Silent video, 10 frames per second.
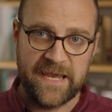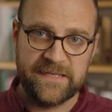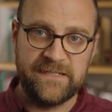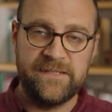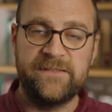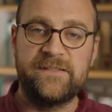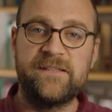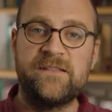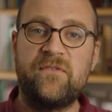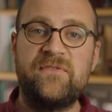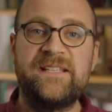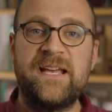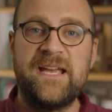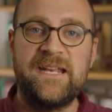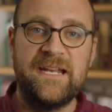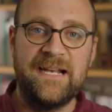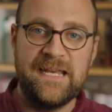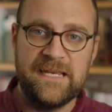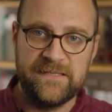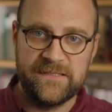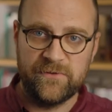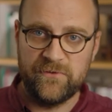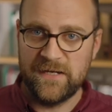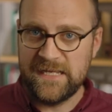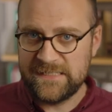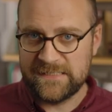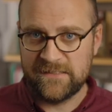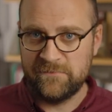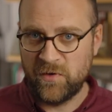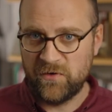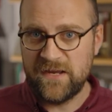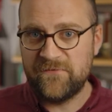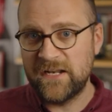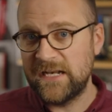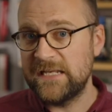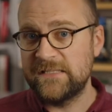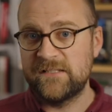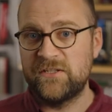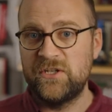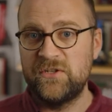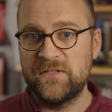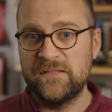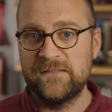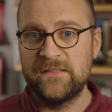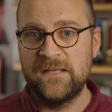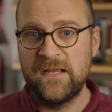Excellence does not reside in elites or elitism or even elite institutions.